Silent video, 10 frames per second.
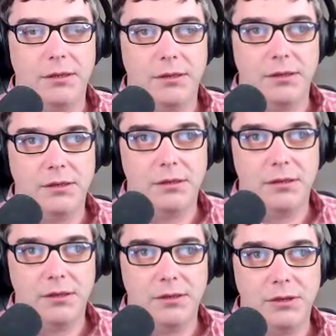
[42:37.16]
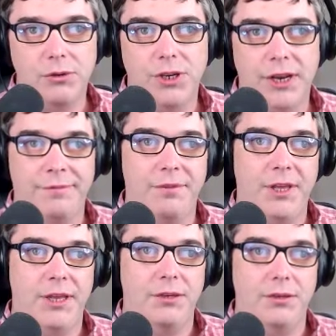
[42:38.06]
is those kind of
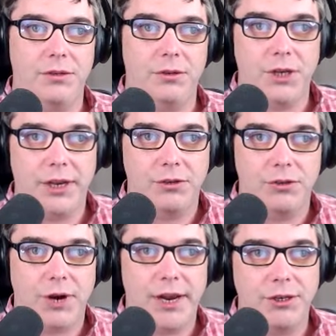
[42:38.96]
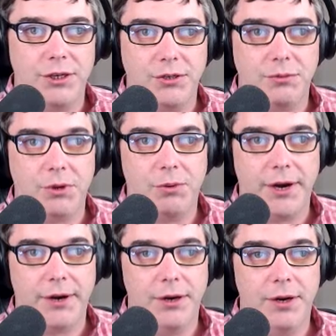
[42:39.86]
things, those kind of strategies
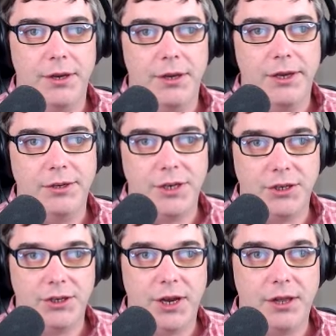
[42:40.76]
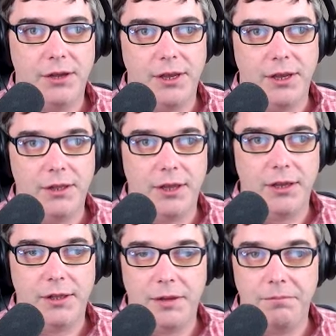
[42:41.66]
require intentionality, and
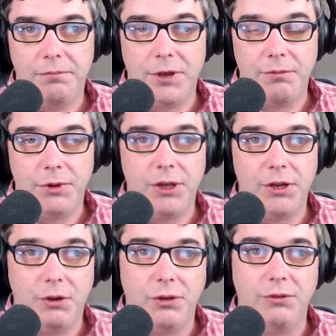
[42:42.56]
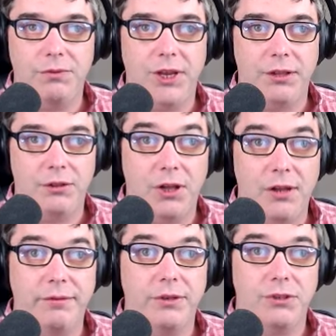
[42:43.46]
they really cultivate
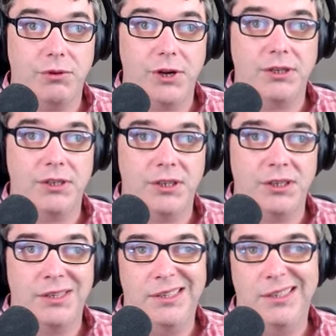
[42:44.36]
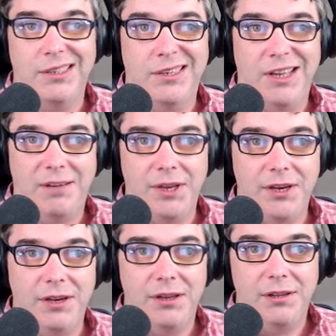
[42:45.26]
love and trust. And I
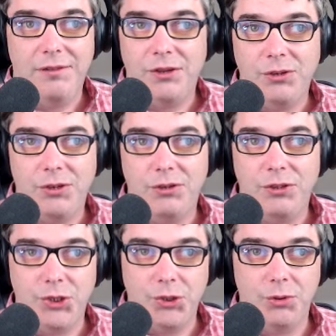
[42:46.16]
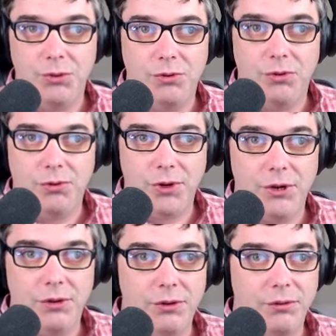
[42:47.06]
mean, those are two
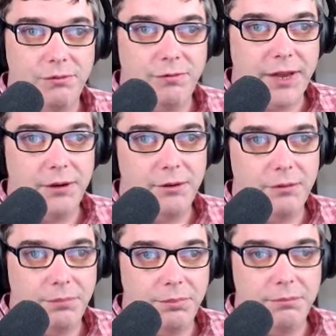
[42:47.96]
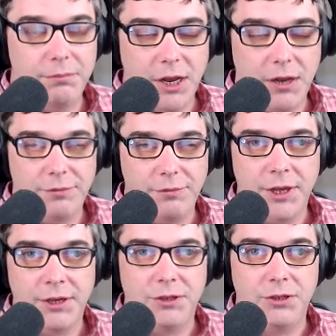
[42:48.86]
critical, vital
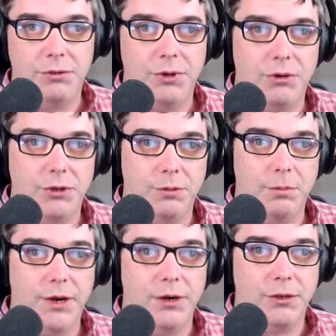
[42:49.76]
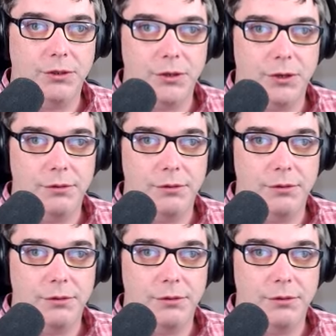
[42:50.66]
things to a Christian marriage. So.